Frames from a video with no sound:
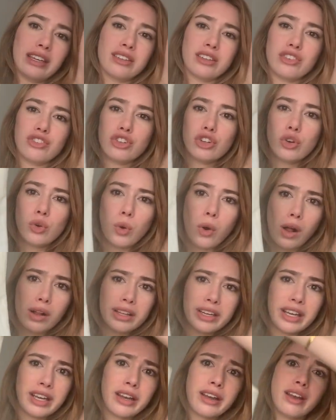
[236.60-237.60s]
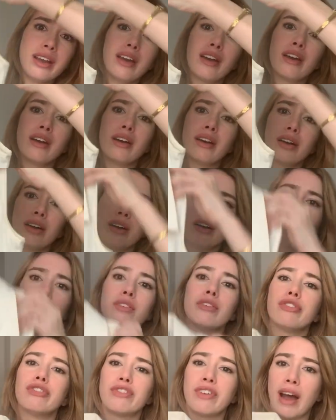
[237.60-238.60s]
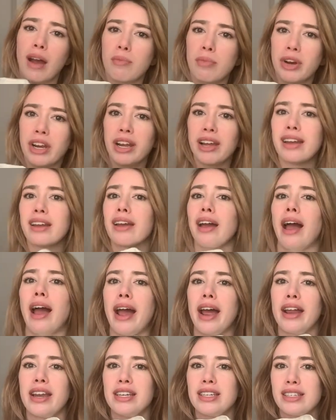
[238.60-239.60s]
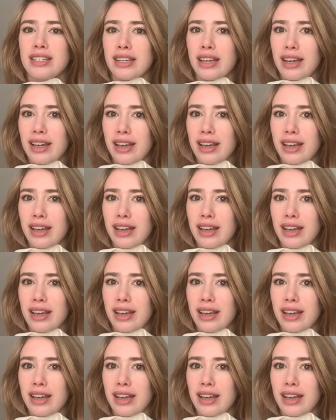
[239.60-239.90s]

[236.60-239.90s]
it's such a quality fabric and